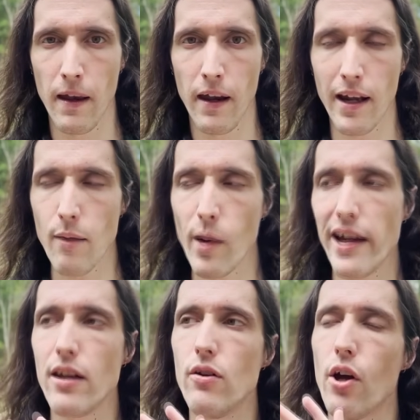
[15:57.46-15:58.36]
And I'm
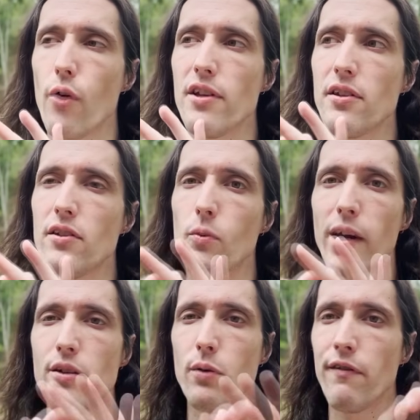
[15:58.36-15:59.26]
letting you know this is the
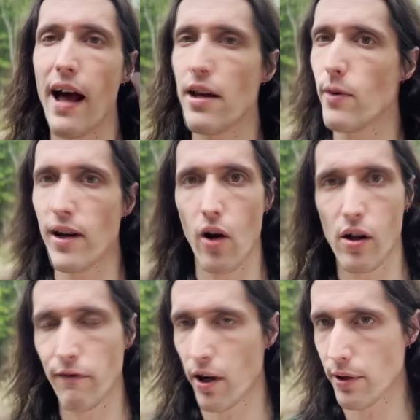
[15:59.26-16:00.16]
way to evaluate all
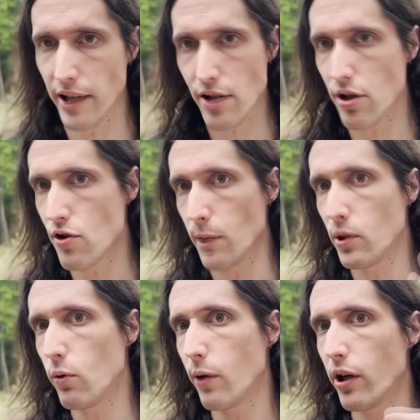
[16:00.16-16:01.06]
of our relationships.
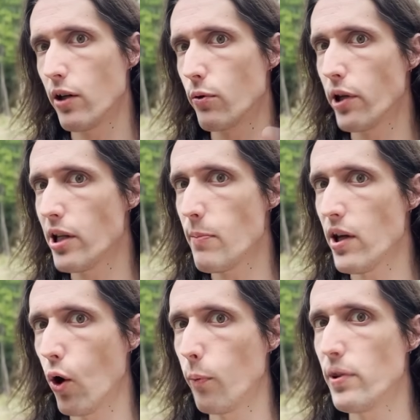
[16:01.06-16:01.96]
Who are we going to really be
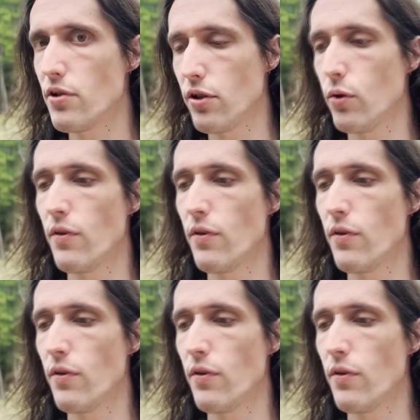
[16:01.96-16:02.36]
open to?